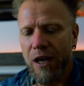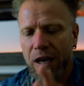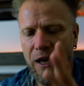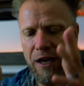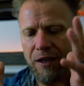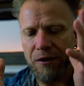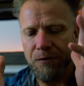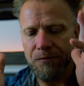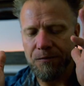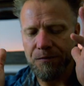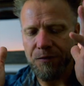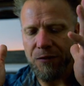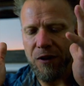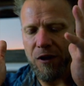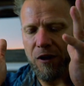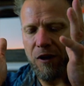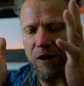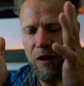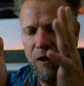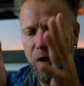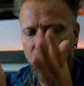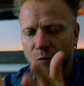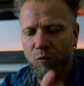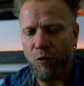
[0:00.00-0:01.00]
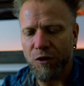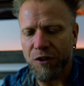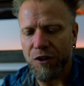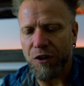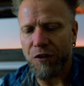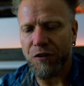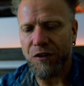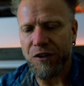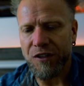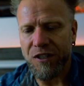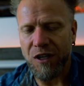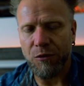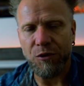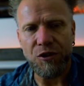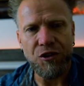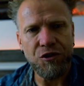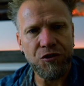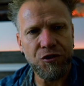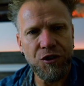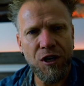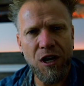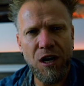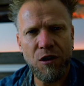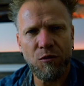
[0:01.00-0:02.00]
And one of the things I would
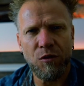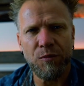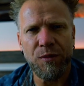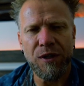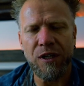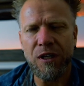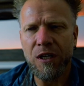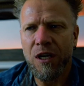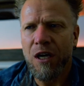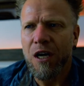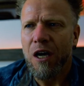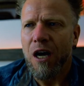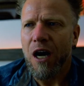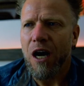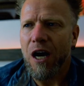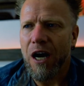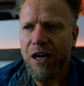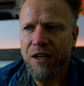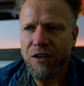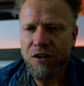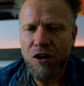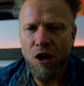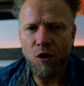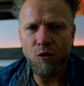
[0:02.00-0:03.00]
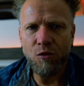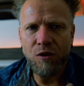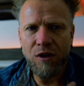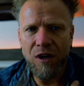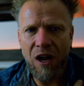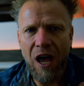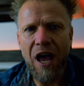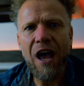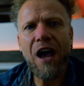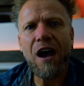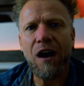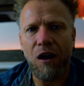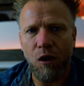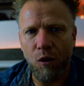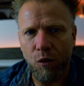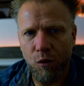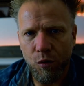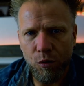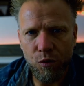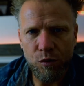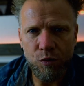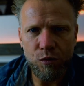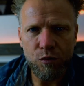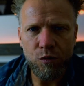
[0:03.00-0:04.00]
share would be, I know
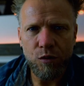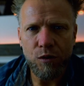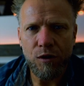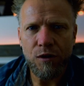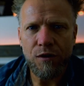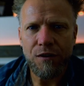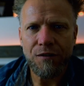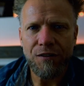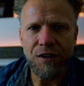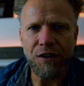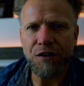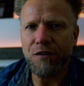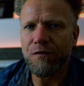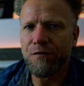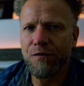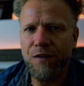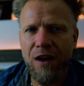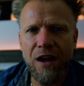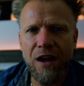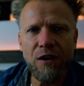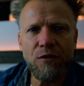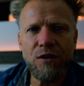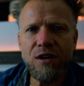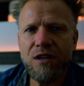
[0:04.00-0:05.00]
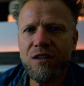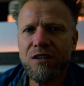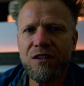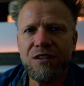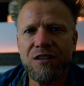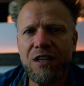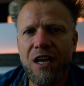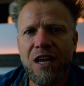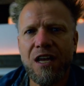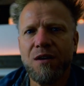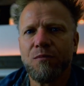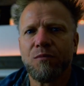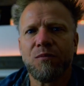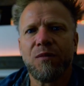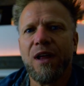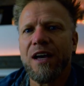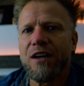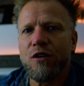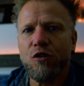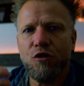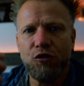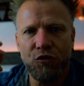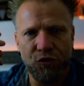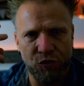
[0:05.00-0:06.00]
now that the very same,
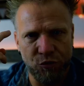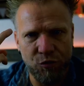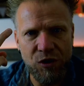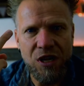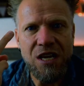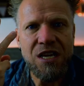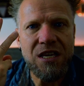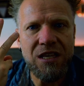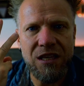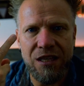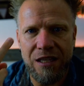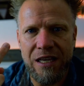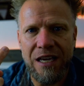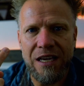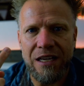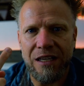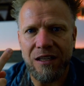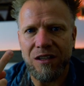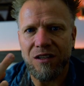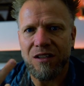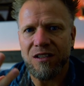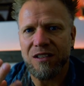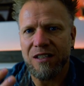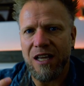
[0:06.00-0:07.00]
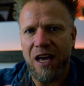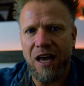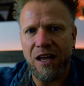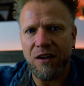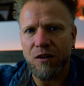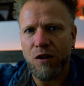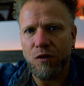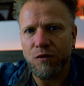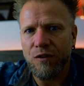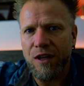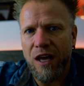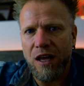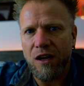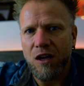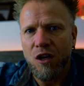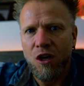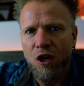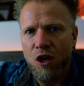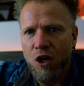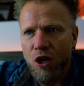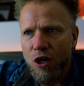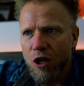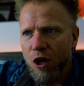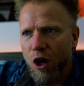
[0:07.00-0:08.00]
like, three things that
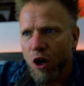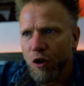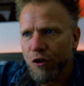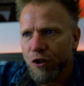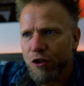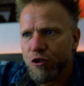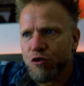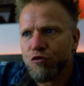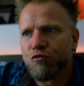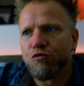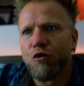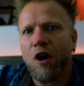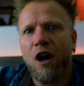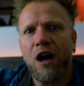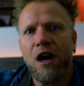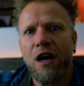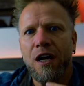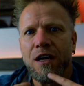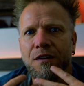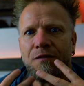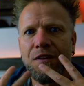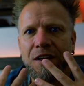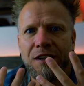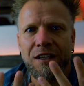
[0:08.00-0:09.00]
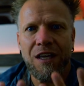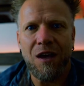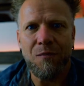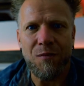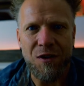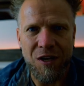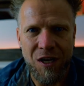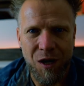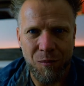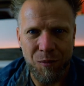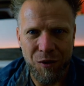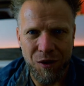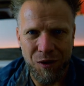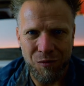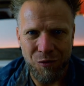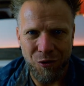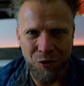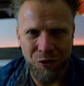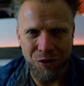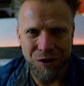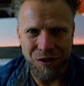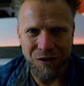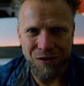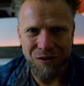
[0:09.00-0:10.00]
are the drive that get me up in the
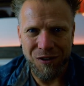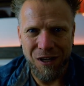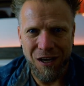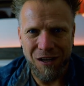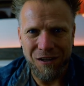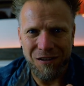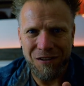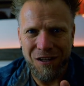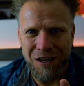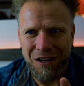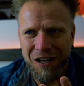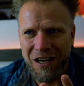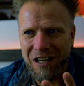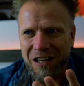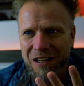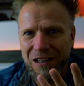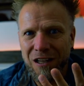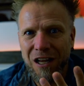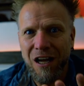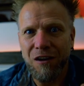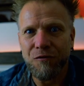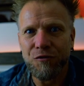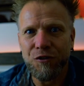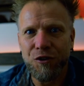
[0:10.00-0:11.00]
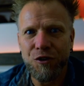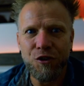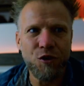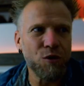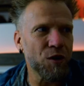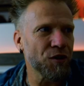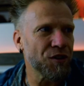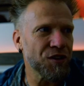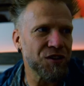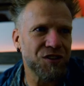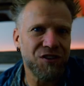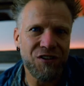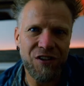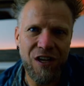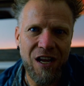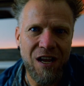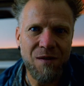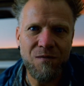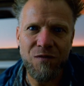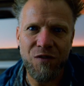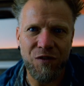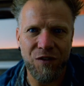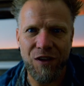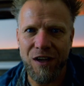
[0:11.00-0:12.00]
morning, that I love to do, are the
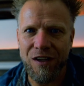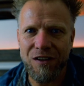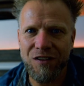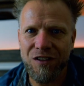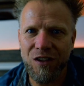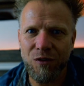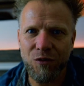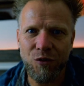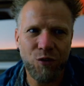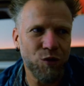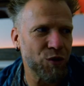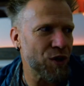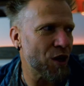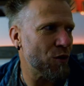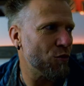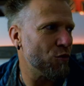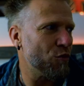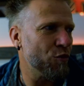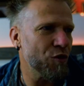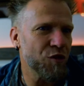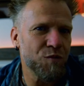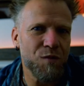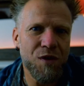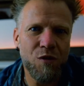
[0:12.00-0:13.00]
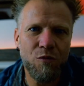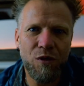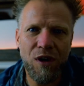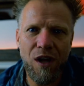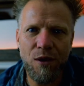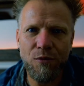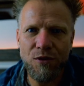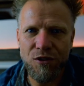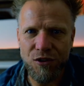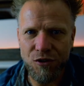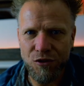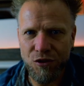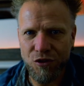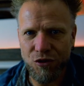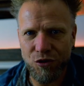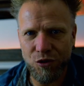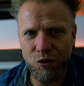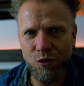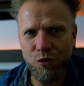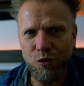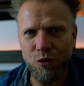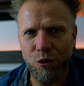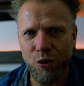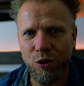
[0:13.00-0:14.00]
same things that were with me when I was in
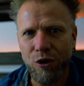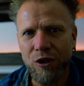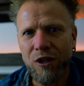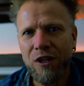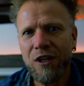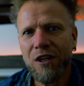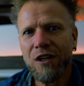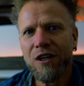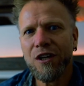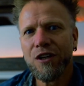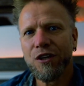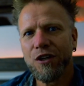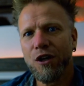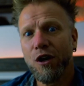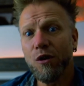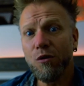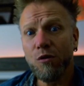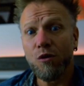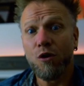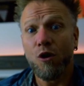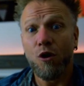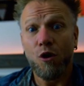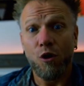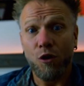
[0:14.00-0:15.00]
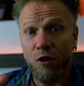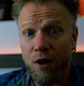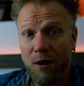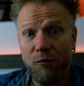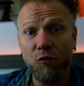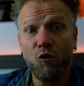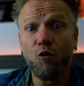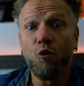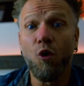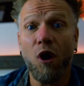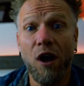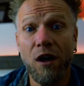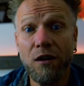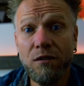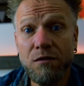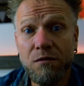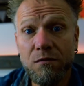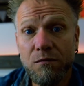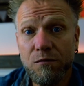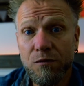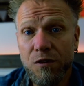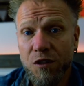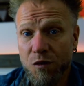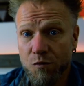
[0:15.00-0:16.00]
school. You know, number
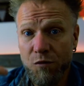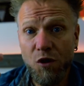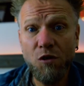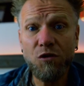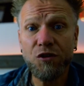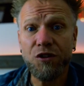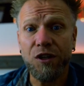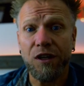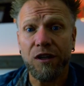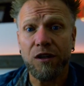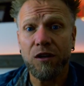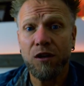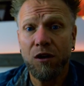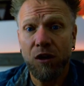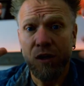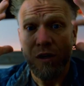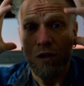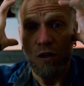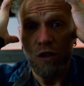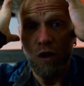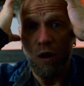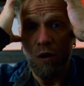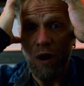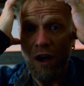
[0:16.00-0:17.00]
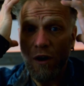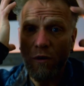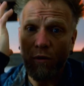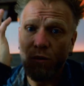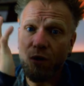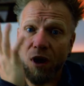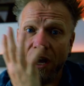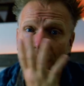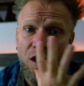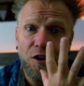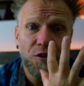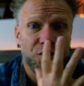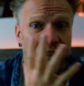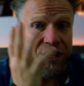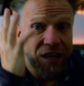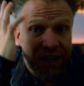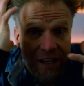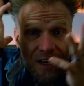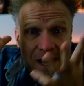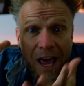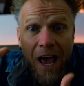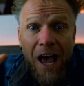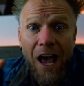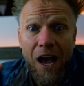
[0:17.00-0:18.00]
one is music. You know, I
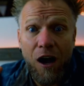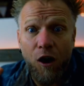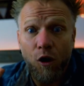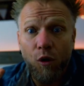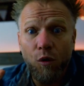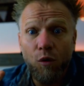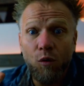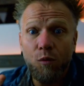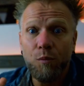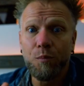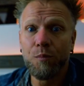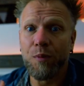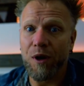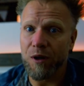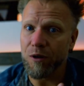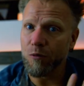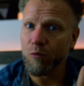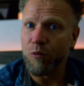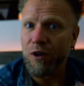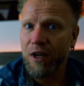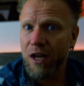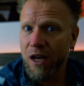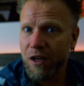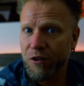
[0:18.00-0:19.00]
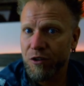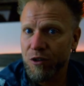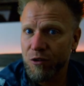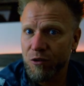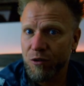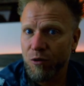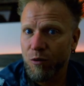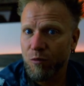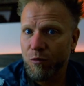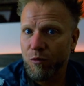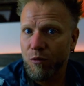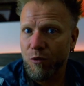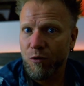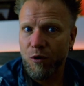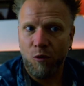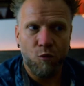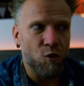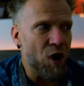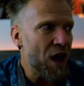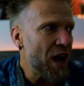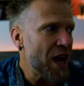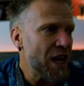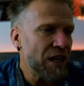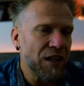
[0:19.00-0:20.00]
understand now, but
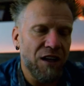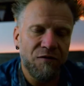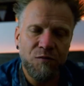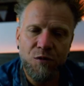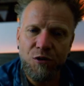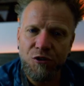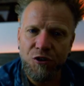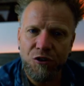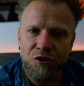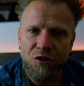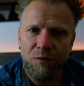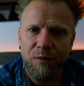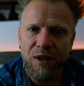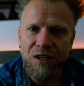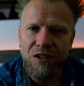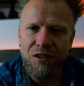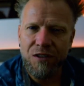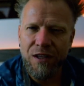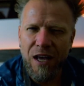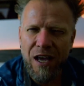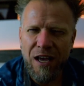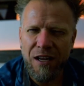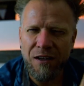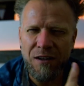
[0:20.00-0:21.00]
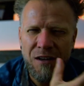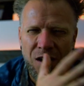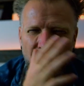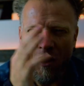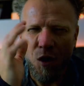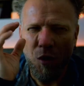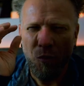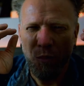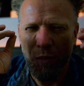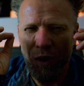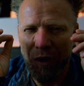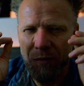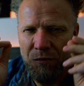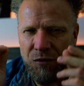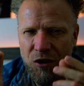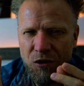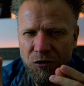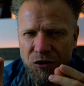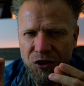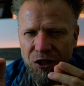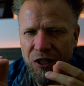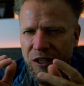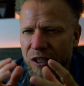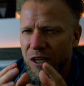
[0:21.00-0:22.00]
why I love music so much then, but
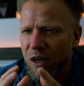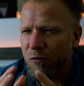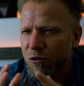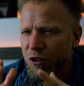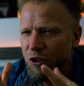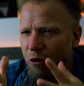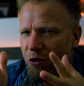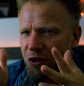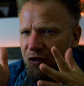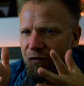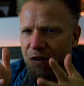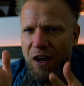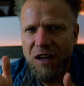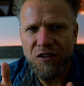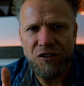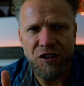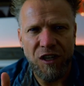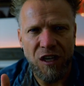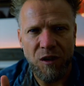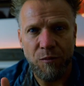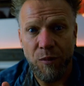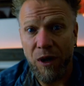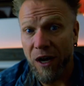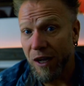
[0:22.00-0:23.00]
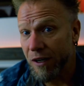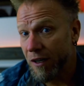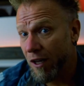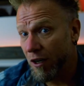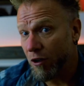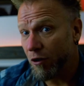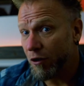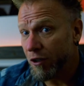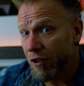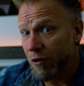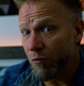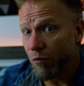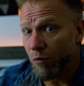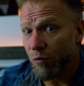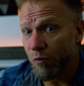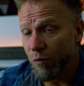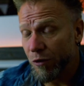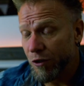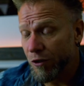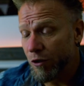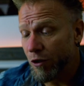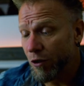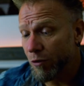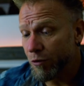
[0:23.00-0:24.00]
music, I was always fascinated by it. Not only,
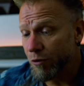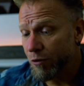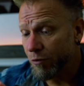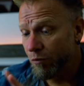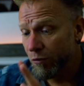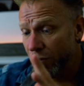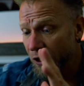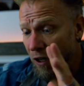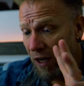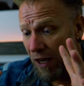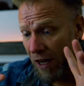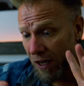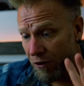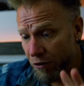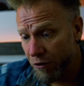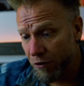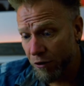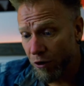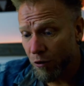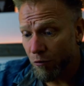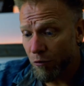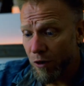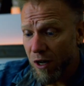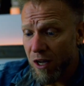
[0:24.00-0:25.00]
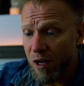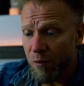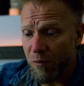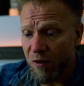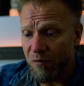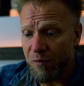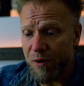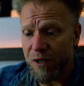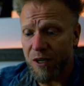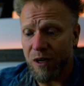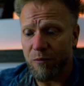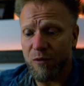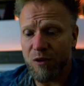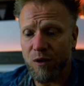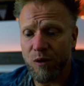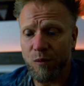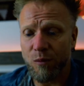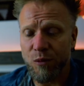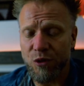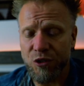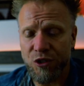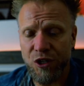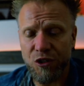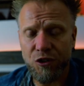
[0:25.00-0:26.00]
you know, did I enter the realm of becoming a
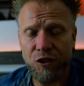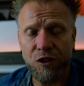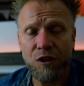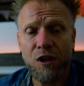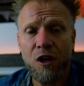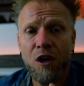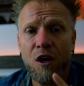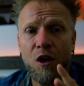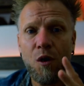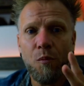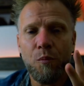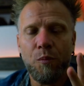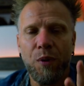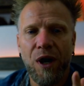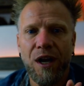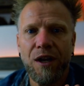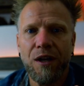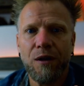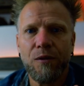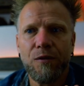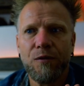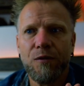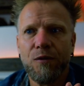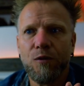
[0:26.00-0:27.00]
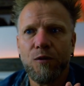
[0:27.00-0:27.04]
musician, but